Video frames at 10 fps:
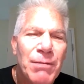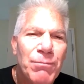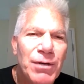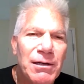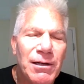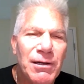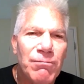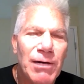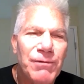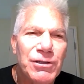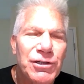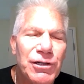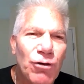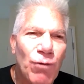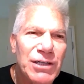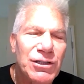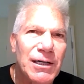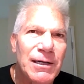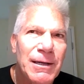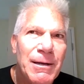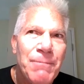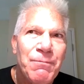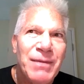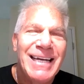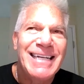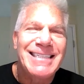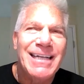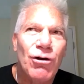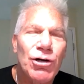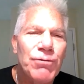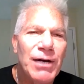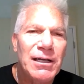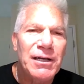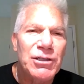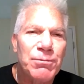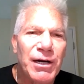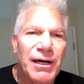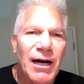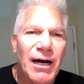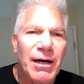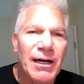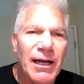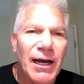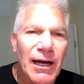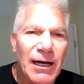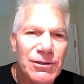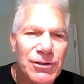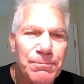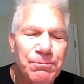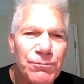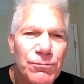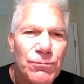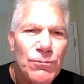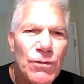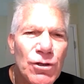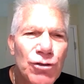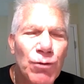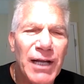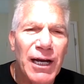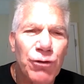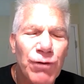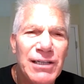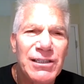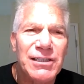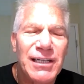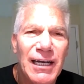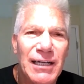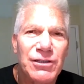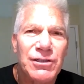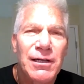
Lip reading: But in reference to your question, he said all great leaders bring calm out of chaos. So when that crisis hits,